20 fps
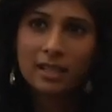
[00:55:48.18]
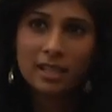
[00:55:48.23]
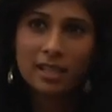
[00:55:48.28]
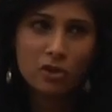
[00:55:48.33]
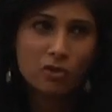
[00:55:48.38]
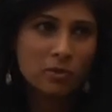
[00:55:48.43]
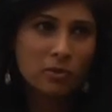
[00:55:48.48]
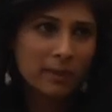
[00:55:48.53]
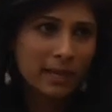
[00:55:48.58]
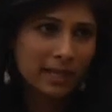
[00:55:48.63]
is
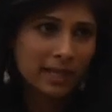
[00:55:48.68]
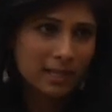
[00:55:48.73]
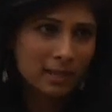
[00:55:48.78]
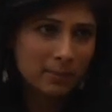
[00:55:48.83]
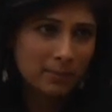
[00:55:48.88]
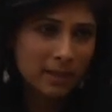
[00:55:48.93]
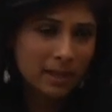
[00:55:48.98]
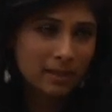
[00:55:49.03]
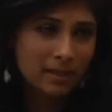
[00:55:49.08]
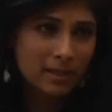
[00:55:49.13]
central bank
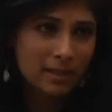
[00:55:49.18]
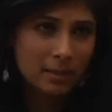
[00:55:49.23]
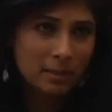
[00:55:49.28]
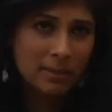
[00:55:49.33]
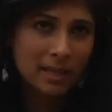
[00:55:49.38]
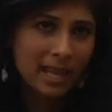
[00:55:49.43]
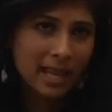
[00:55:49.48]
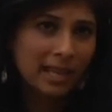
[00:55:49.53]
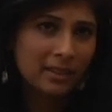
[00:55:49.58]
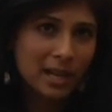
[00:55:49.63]
independence,
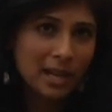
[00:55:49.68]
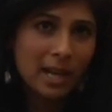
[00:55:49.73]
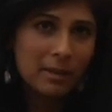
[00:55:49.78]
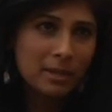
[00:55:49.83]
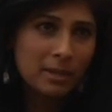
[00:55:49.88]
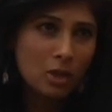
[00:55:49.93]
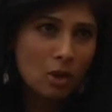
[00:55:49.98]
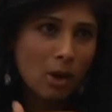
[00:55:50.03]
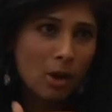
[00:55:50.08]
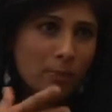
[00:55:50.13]
and by that
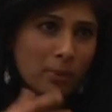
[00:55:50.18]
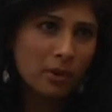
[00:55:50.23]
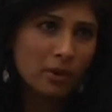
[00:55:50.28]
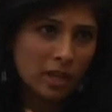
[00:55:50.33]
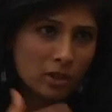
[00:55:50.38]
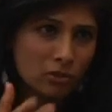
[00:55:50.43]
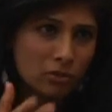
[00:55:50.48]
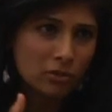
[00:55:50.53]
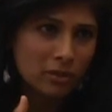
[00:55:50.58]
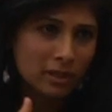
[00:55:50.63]
I mean
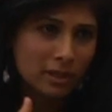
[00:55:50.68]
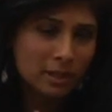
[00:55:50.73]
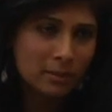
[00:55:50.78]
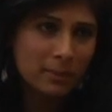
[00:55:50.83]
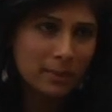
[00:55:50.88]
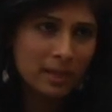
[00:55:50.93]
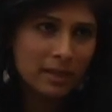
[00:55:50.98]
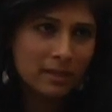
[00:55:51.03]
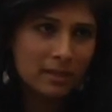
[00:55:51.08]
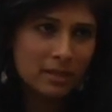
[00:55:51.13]
operational
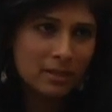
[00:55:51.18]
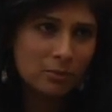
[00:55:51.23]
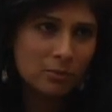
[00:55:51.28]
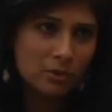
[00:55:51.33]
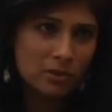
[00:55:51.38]
independence,